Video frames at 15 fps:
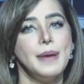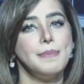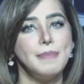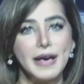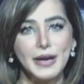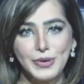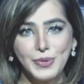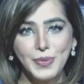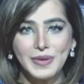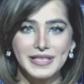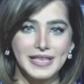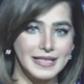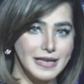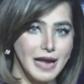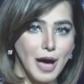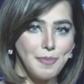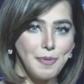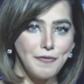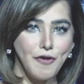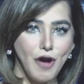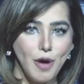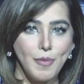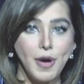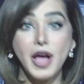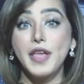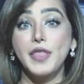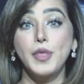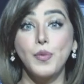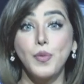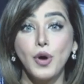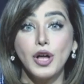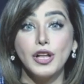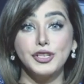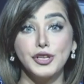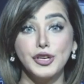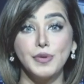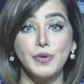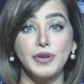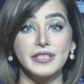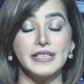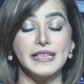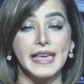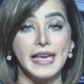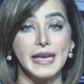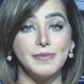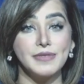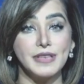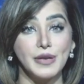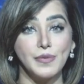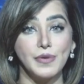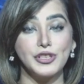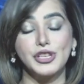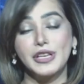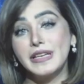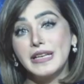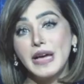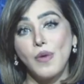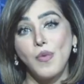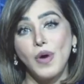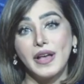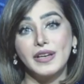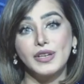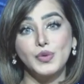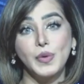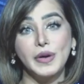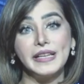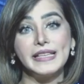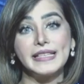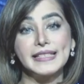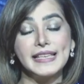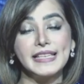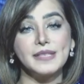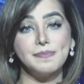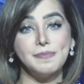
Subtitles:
Manu was a star performer in the World University Games, in which India won 26